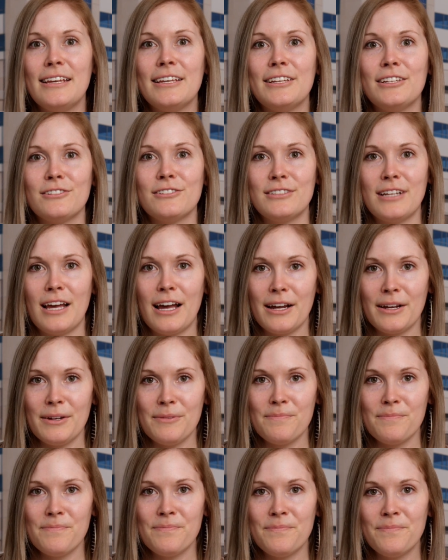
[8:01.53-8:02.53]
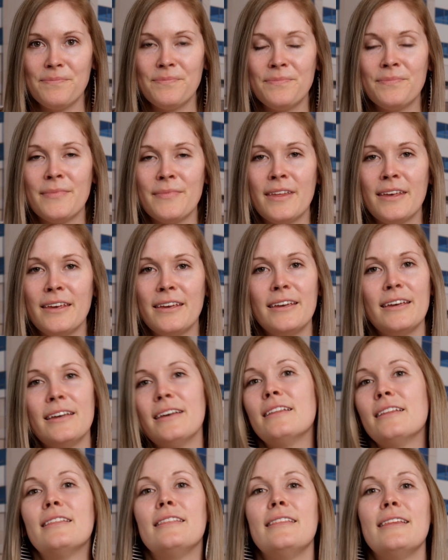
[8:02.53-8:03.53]
your time.
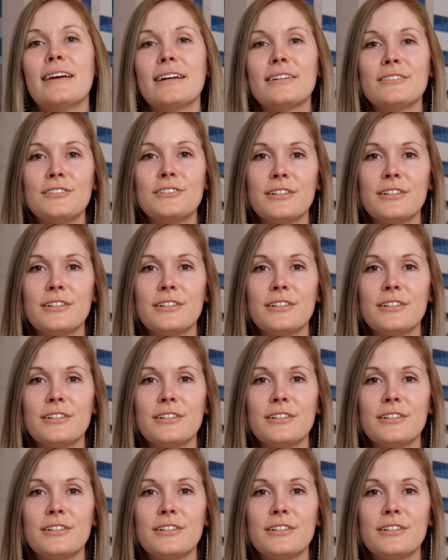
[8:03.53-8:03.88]
Next,